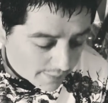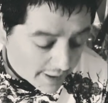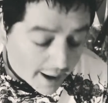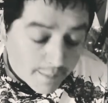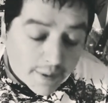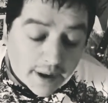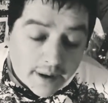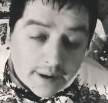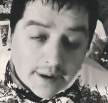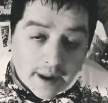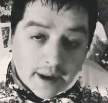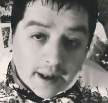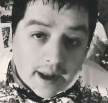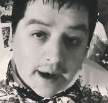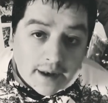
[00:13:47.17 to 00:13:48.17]
that being said,
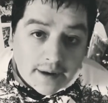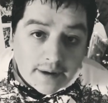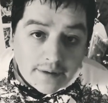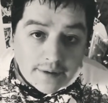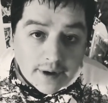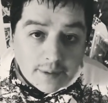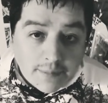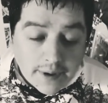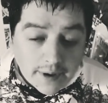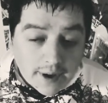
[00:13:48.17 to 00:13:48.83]
ladies and gentlemen,